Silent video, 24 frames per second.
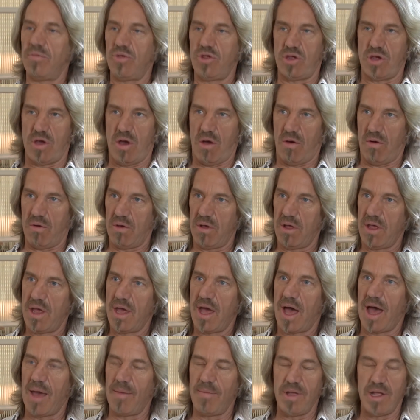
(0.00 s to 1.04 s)
show.
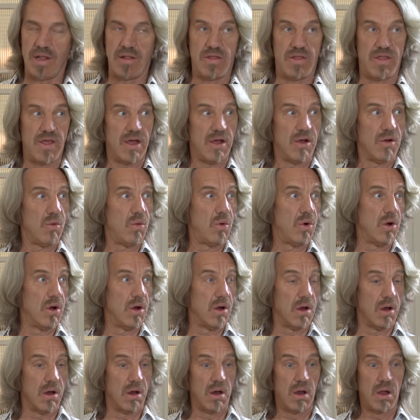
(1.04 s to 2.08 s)
I mean, there
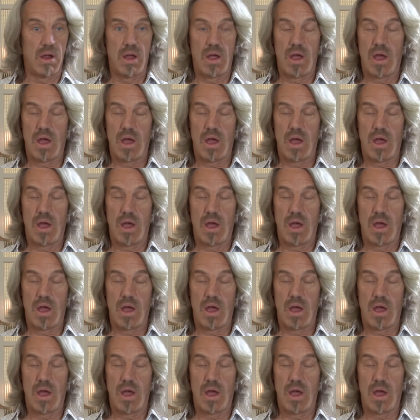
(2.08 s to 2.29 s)
were,